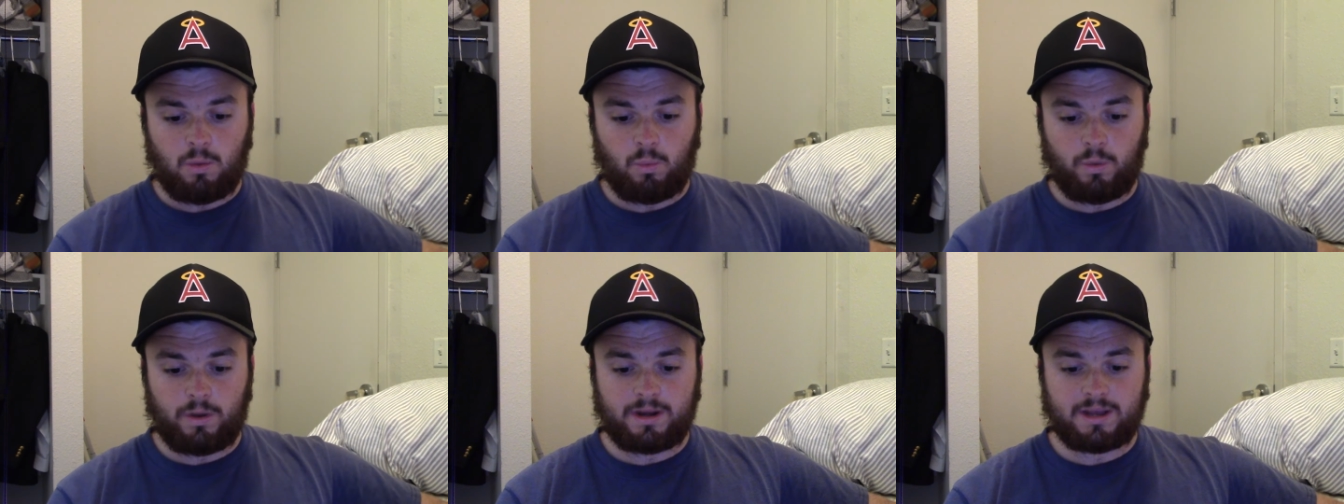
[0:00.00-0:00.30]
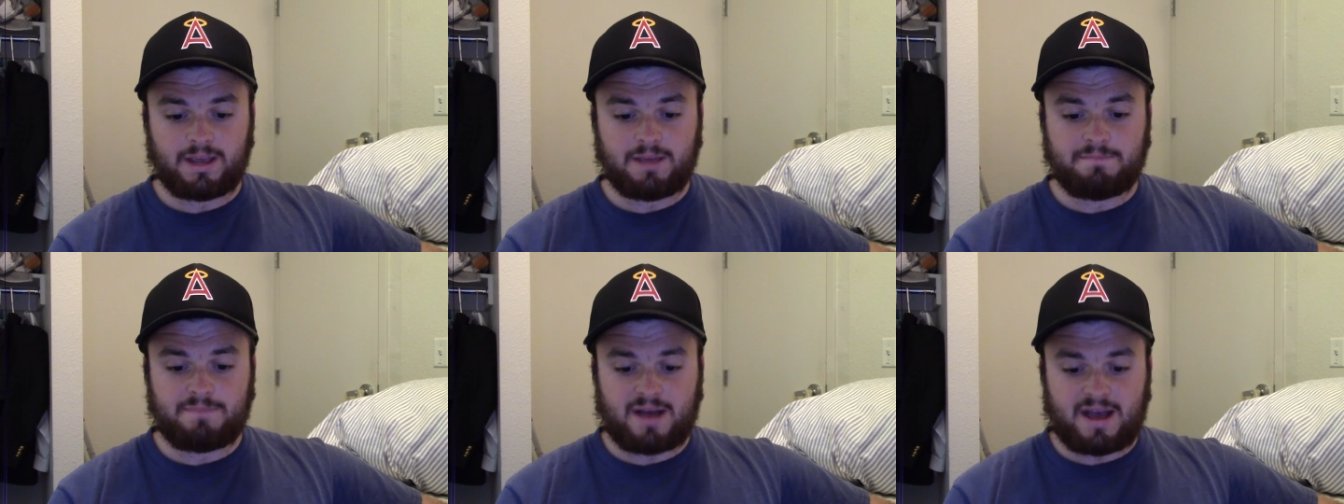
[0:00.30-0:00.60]

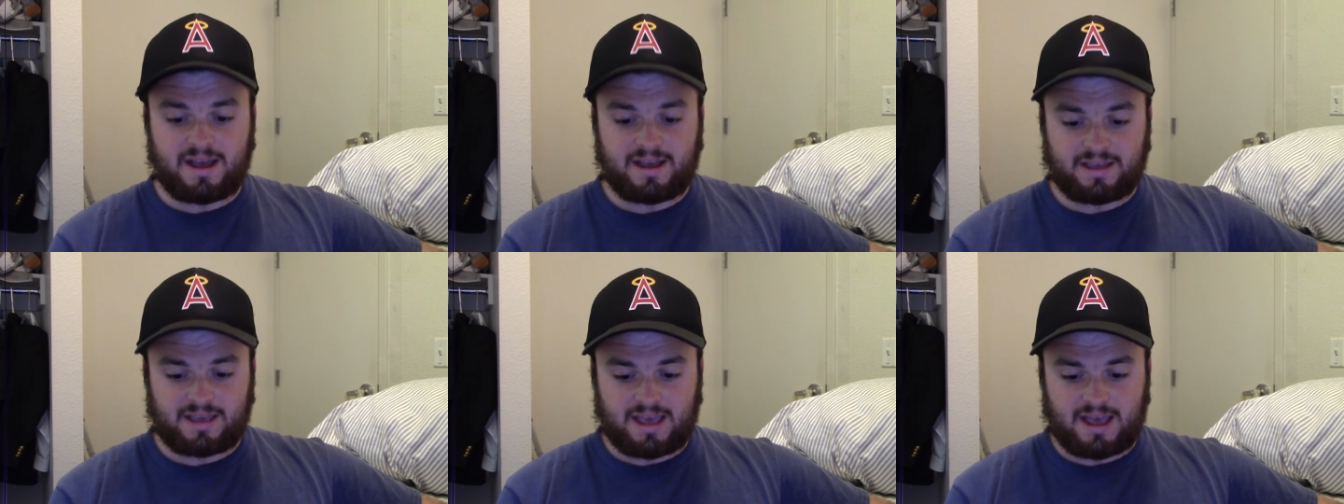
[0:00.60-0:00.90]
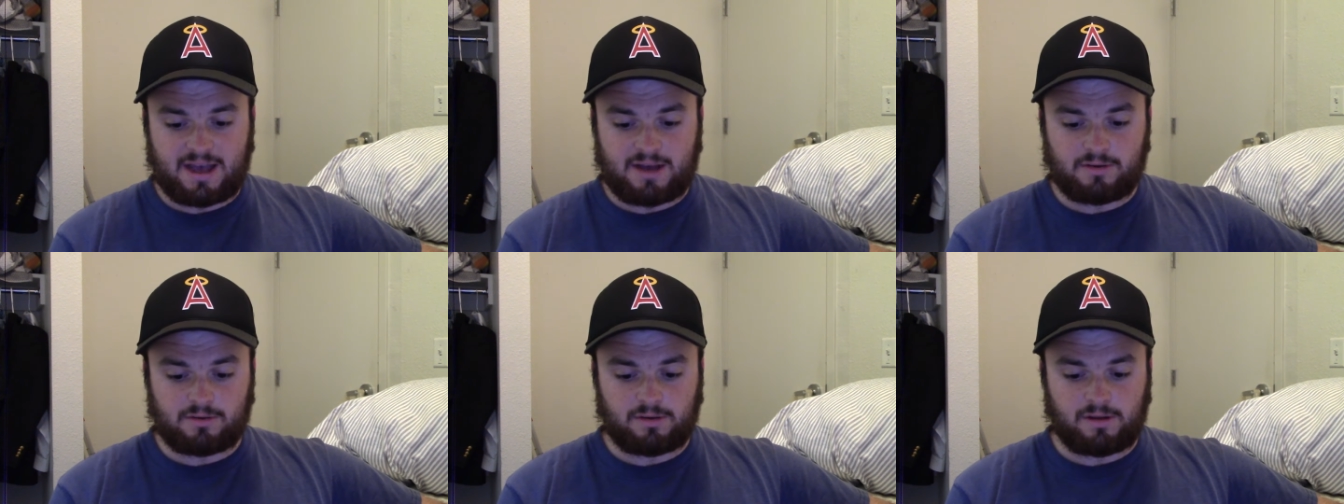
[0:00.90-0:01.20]
winning it by a
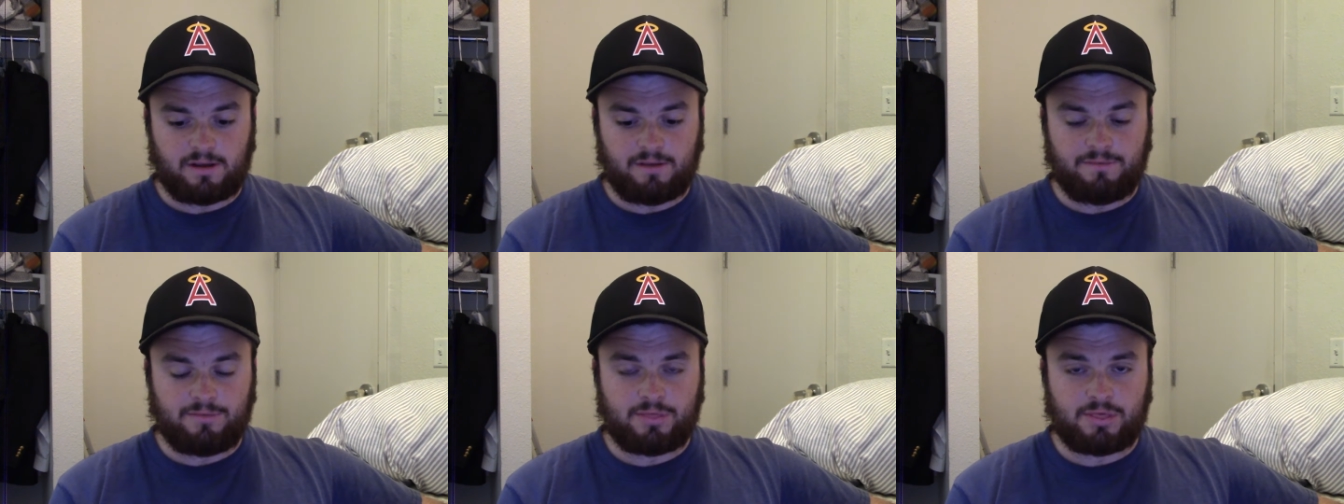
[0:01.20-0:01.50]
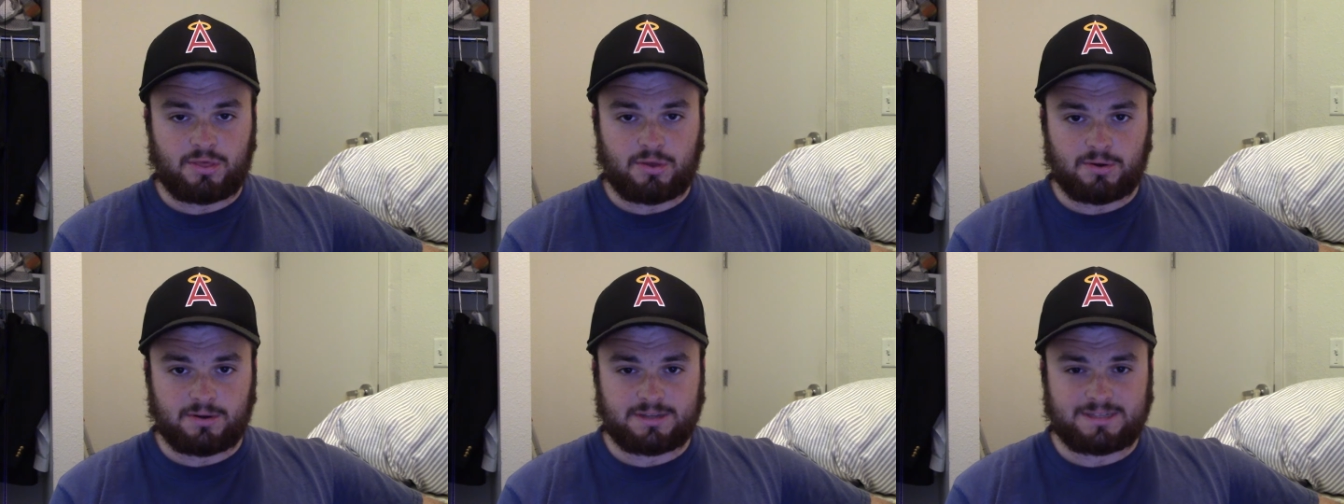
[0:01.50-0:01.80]
count of
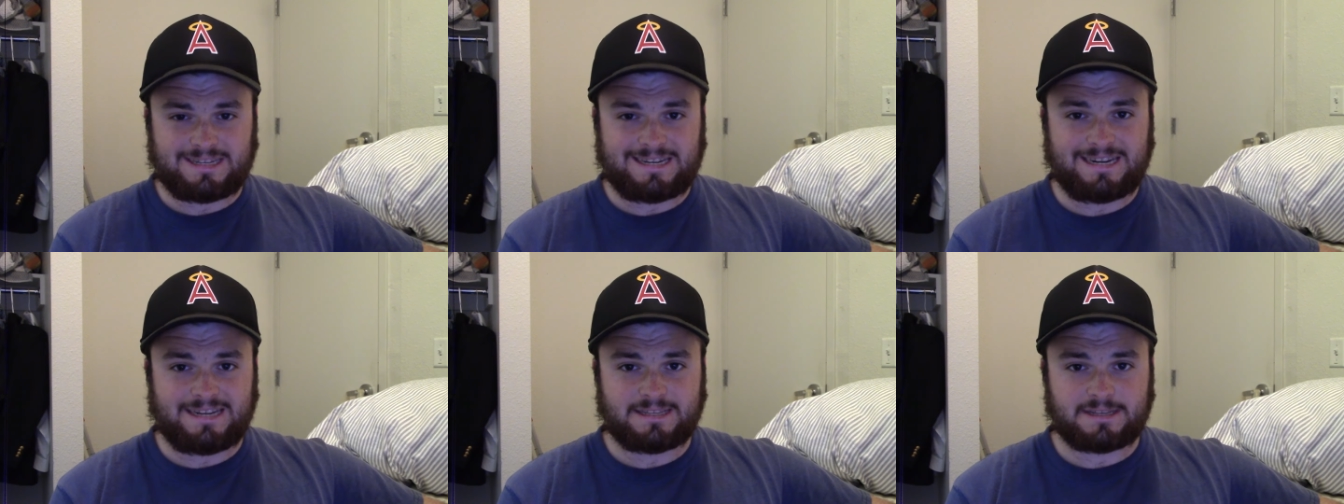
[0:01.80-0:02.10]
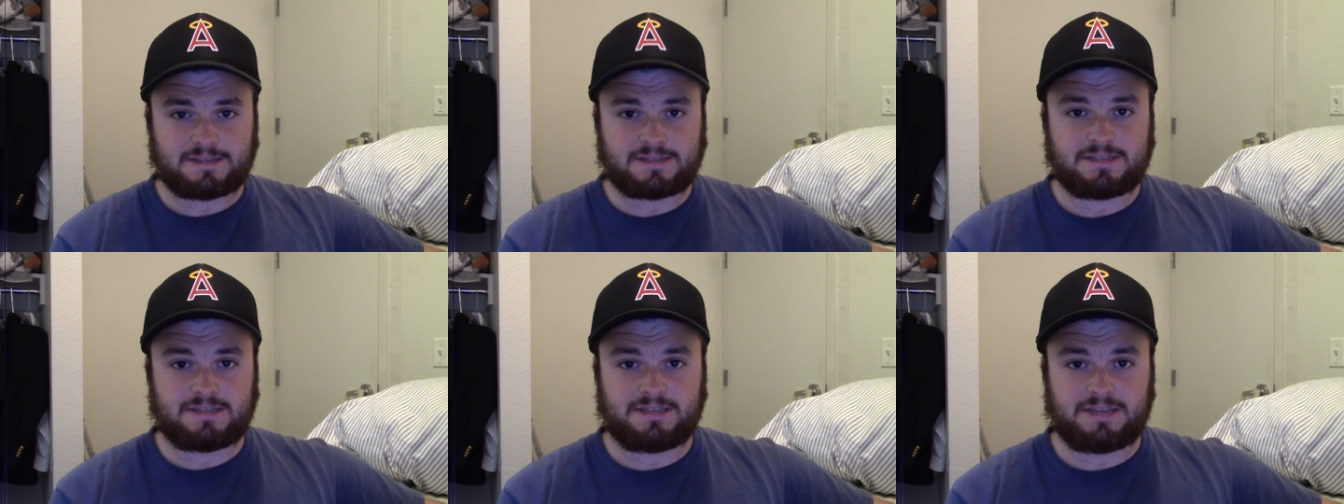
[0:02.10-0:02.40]
13
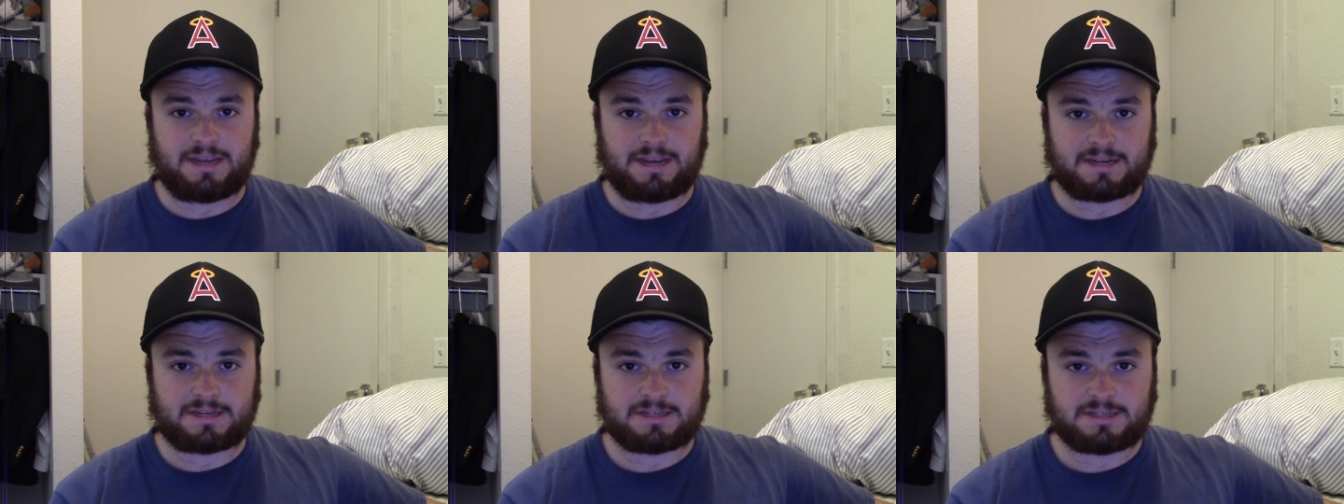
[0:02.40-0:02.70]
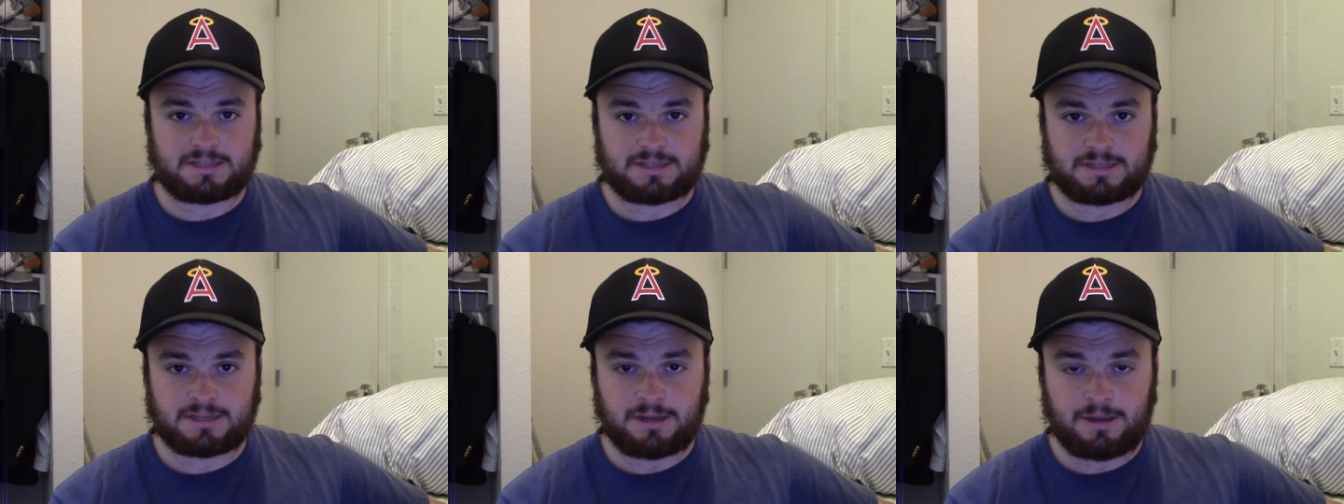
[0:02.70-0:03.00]
to
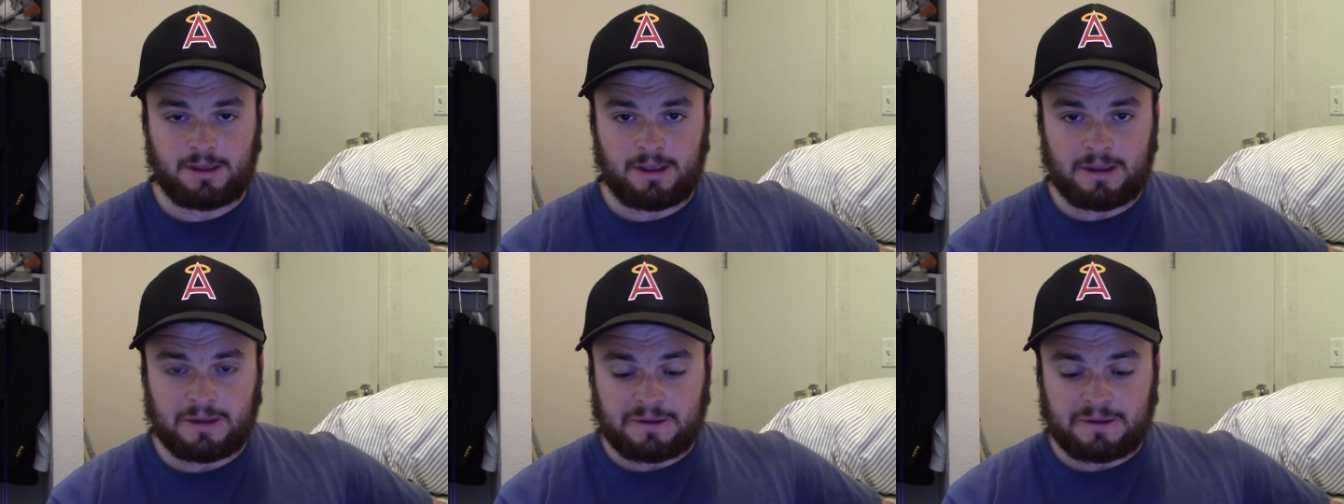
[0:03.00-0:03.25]
6.